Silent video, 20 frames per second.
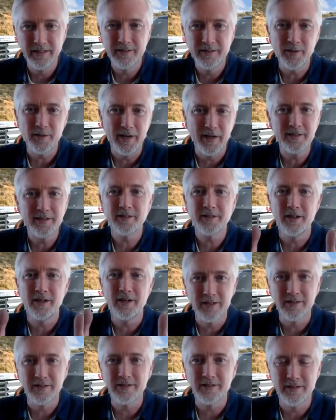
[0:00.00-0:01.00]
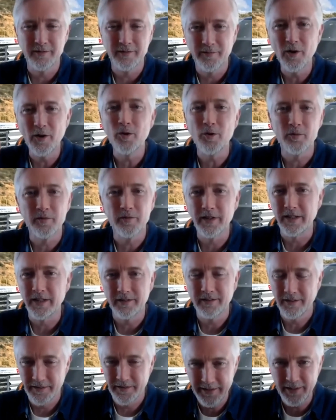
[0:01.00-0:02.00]
So as cars evolve, they
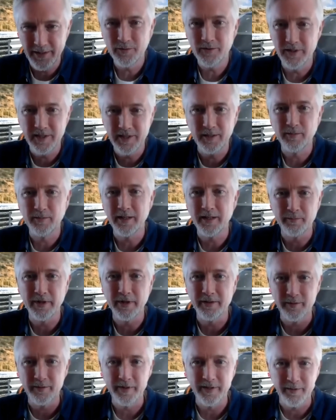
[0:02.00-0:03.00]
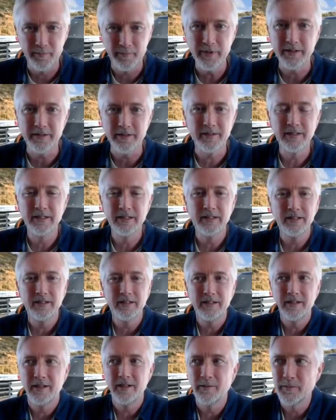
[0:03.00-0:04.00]
continue to keep getting bigger and bigger and bigger.
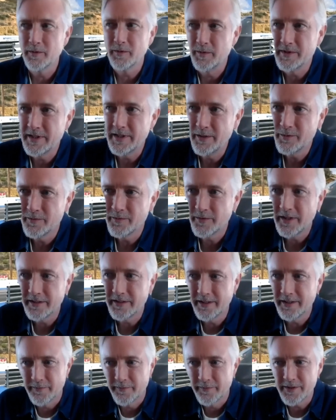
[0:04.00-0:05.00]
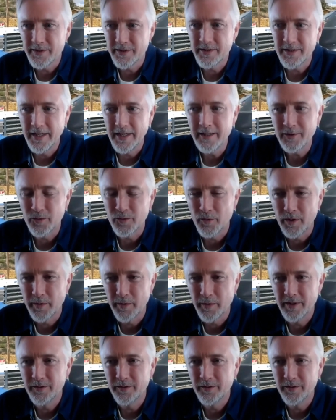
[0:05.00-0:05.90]
And we seem to have gotten in a vicious cycle where